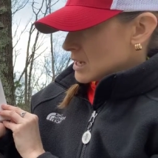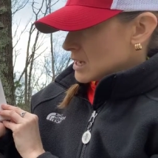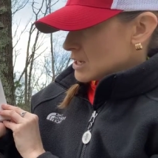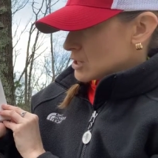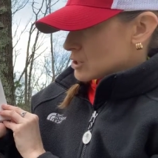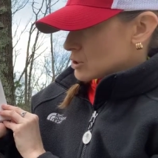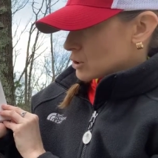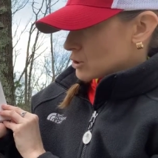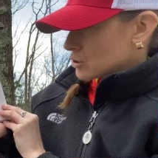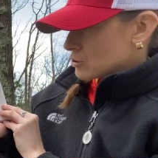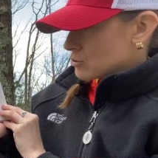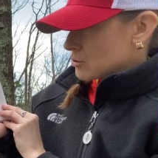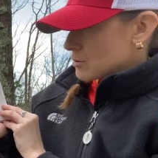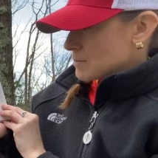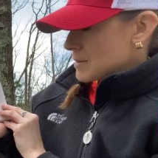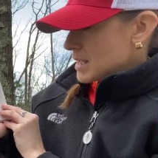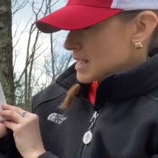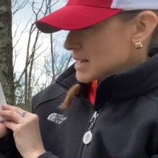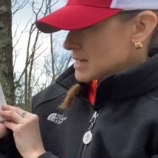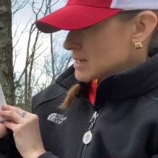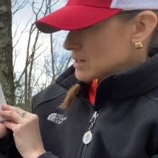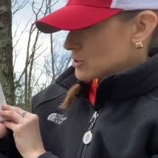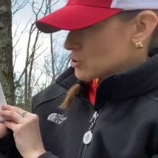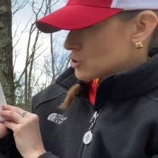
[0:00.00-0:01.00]
He took a
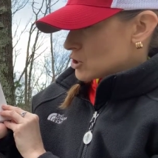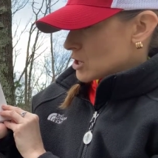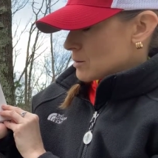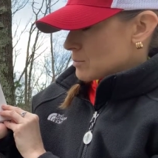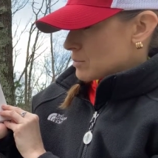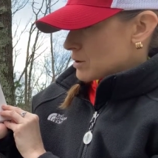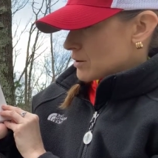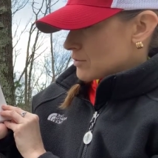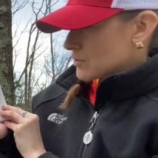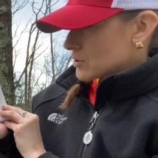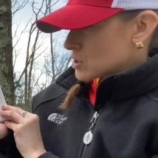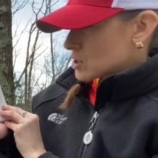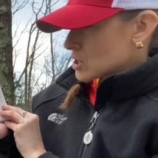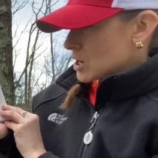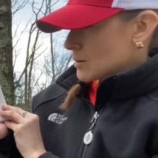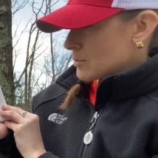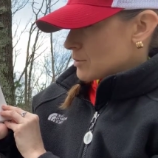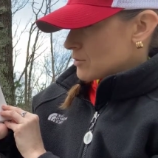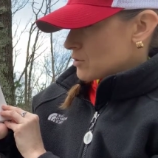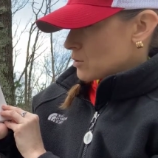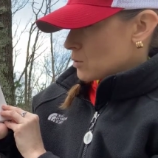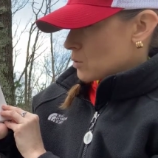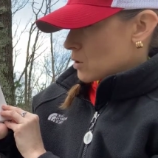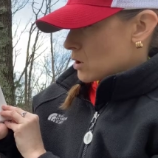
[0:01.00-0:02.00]
tremendous jump off the
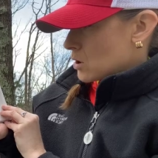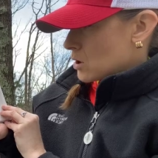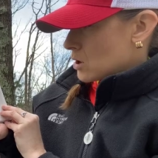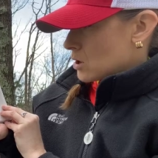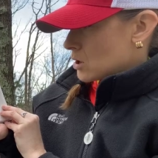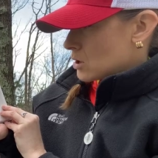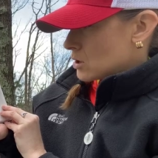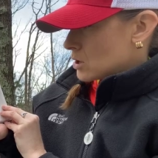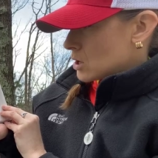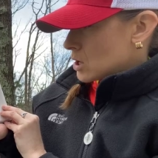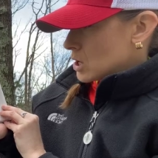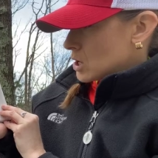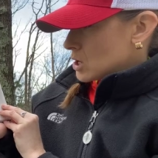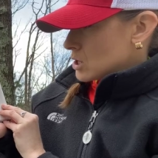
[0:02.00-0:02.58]
top of the wall